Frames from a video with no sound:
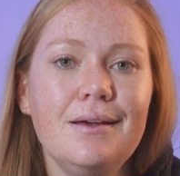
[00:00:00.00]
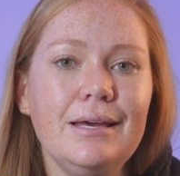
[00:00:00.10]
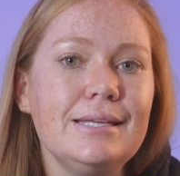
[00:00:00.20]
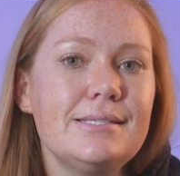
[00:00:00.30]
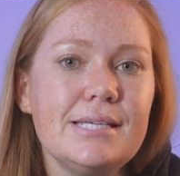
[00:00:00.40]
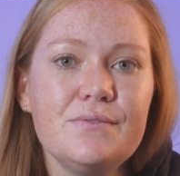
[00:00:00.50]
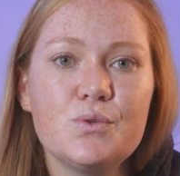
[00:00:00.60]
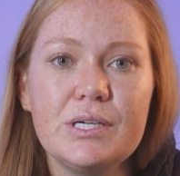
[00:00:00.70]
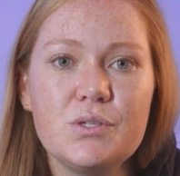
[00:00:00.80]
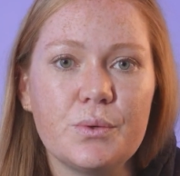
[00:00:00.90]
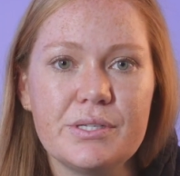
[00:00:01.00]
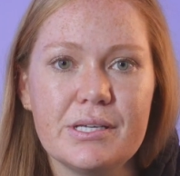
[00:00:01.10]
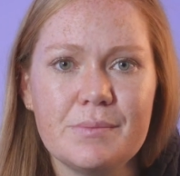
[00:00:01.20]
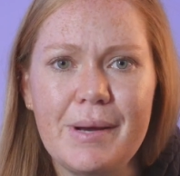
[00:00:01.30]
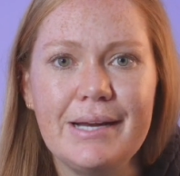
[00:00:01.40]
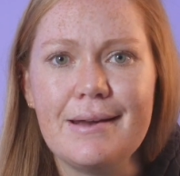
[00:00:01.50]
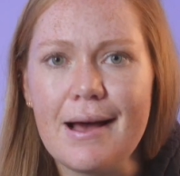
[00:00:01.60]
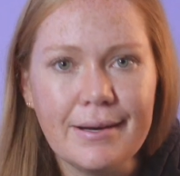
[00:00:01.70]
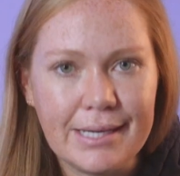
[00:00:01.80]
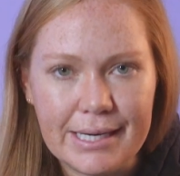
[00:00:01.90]
It saves resources by
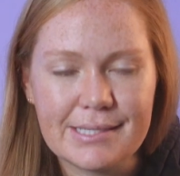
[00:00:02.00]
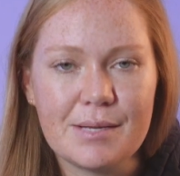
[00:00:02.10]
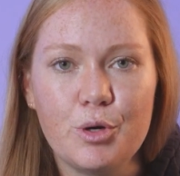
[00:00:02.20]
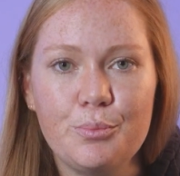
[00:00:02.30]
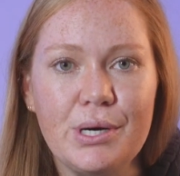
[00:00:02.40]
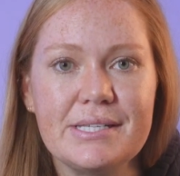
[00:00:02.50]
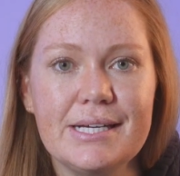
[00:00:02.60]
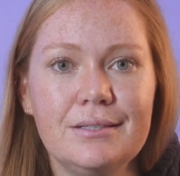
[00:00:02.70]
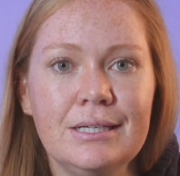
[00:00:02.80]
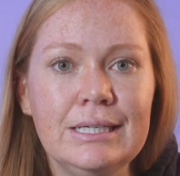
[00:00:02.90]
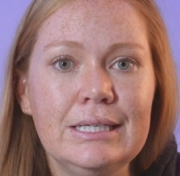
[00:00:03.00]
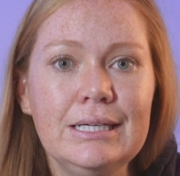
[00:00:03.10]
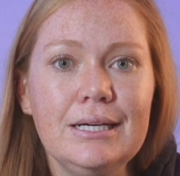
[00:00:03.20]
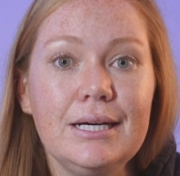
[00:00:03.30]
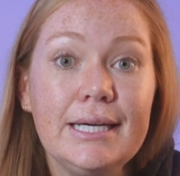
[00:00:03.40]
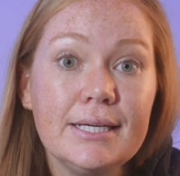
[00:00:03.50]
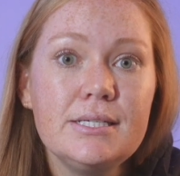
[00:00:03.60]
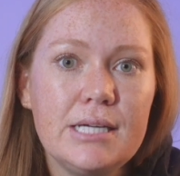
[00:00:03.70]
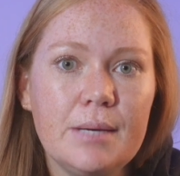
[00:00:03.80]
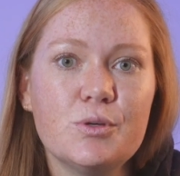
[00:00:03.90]
not needing someone present and
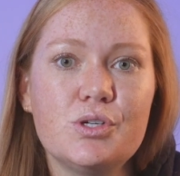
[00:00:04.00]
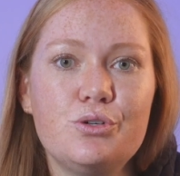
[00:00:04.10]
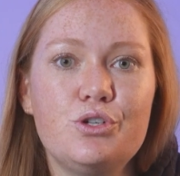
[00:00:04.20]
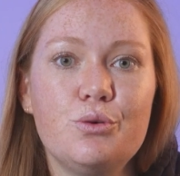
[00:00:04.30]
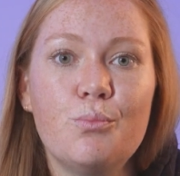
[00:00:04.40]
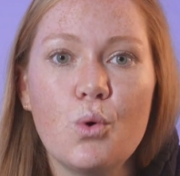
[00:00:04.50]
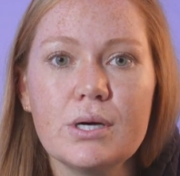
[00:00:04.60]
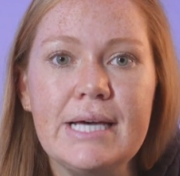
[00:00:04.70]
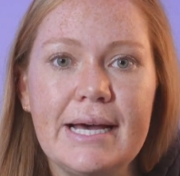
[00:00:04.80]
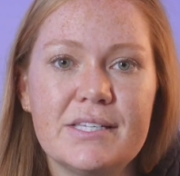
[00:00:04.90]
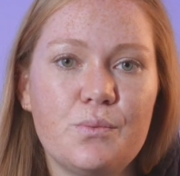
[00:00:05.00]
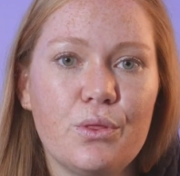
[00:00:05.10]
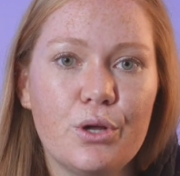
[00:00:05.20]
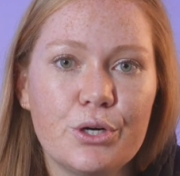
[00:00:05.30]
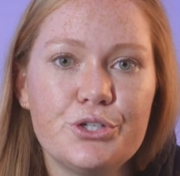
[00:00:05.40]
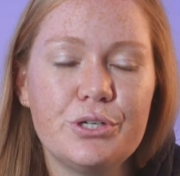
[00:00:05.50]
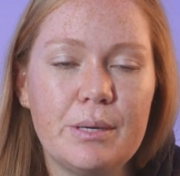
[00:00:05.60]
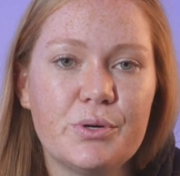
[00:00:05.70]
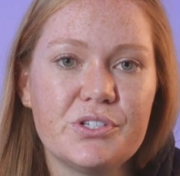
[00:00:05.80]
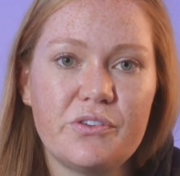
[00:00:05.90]
enables you to do more tests with larger
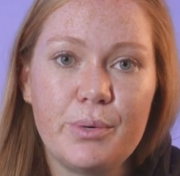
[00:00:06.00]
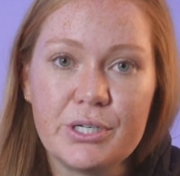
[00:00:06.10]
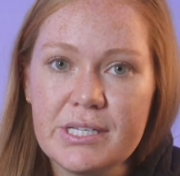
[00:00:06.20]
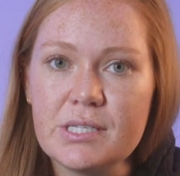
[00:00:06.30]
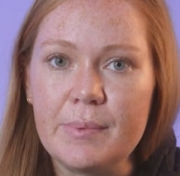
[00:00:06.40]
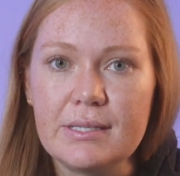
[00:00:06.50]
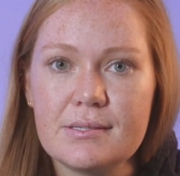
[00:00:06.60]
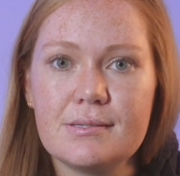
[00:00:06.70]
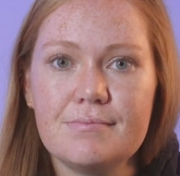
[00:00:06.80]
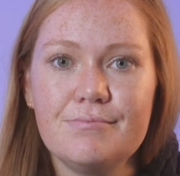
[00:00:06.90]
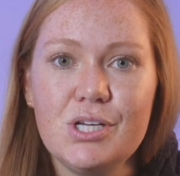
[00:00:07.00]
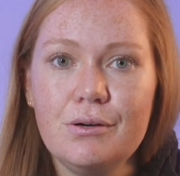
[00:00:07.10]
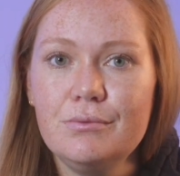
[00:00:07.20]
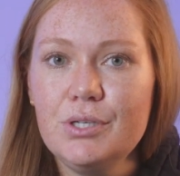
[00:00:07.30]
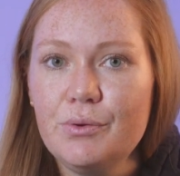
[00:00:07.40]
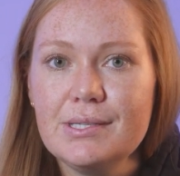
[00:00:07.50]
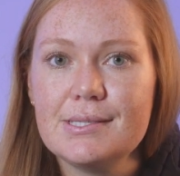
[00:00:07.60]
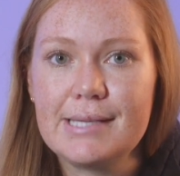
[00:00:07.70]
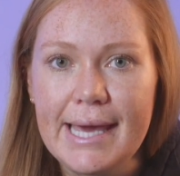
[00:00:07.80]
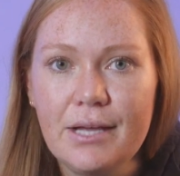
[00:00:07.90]
numbers of participants, so you can
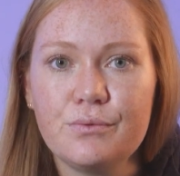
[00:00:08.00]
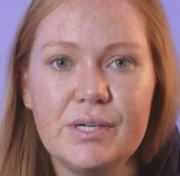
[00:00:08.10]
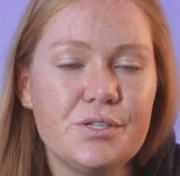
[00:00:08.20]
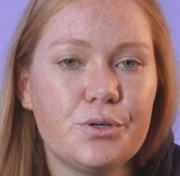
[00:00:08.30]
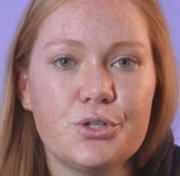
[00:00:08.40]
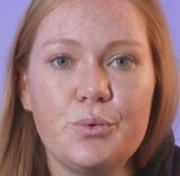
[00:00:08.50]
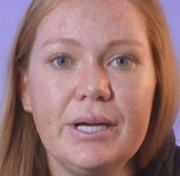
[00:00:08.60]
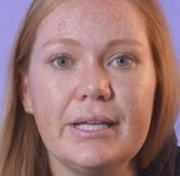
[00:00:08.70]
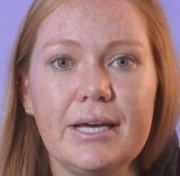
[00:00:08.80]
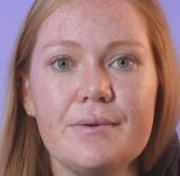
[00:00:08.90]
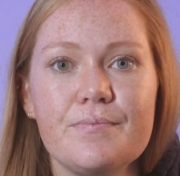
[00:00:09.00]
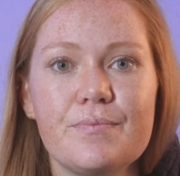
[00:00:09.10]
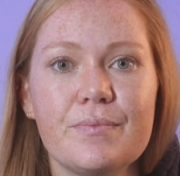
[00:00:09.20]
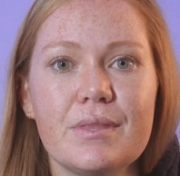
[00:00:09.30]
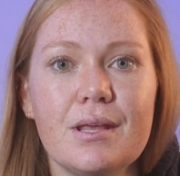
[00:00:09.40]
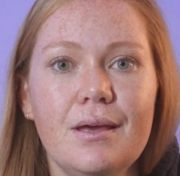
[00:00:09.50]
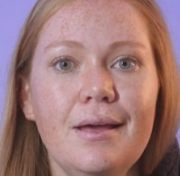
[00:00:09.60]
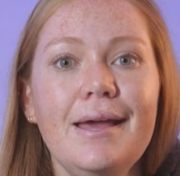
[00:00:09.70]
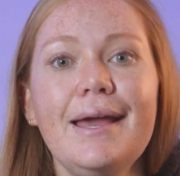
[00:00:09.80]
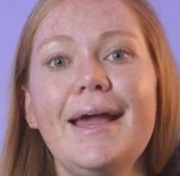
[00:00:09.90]
scale research quickly.
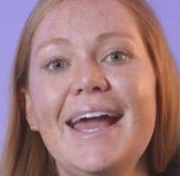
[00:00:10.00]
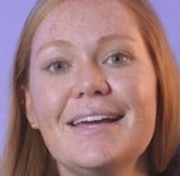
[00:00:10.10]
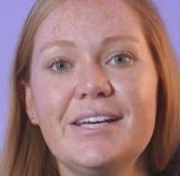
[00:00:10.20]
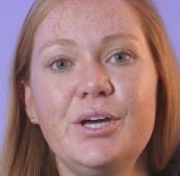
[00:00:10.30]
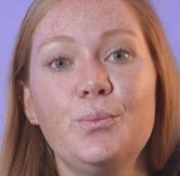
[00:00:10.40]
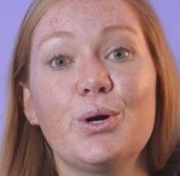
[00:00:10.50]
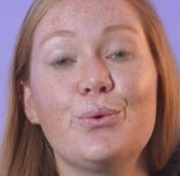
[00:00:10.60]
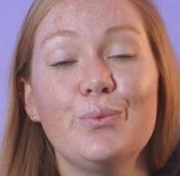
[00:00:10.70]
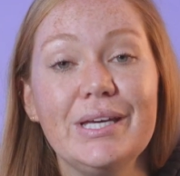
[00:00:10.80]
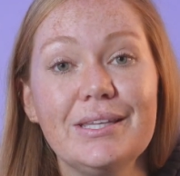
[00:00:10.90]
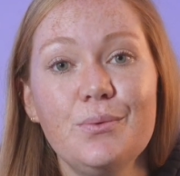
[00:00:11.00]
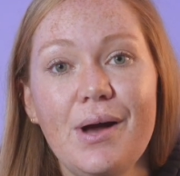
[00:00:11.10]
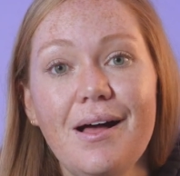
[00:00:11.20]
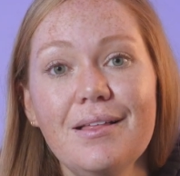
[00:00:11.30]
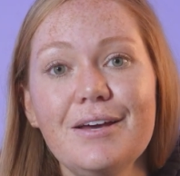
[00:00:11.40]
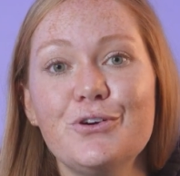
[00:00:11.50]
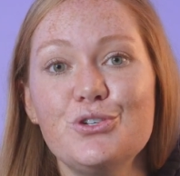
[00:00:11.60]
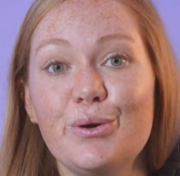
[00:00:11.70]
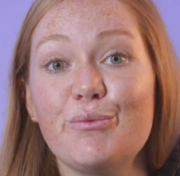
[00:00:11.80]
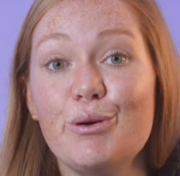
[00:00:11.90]
And it can work really well if you're
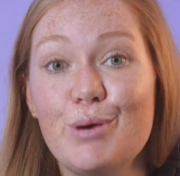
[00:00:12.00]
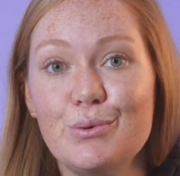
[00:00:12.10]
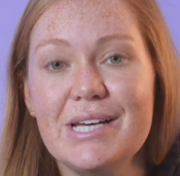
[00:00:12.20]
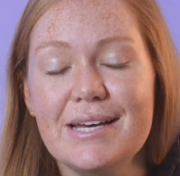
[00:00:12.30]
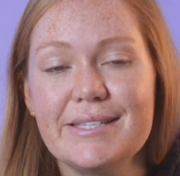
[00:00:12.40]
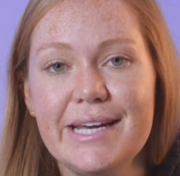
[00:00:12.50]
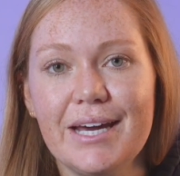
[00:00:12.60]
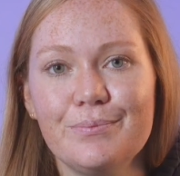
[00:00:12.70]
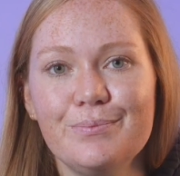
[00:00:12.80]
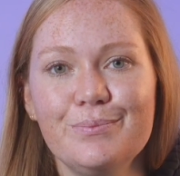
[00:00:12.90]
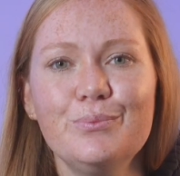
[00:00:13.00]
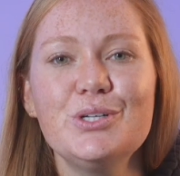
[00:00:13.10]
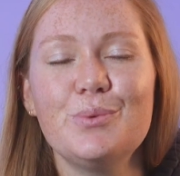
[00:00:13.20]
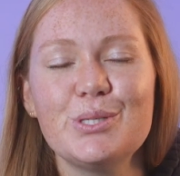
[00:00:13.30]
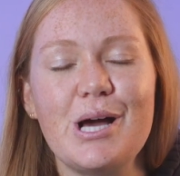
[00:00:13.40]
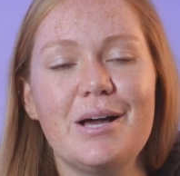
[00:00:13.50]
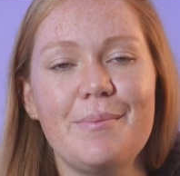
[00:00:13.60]
doing remote testing, which we'll talk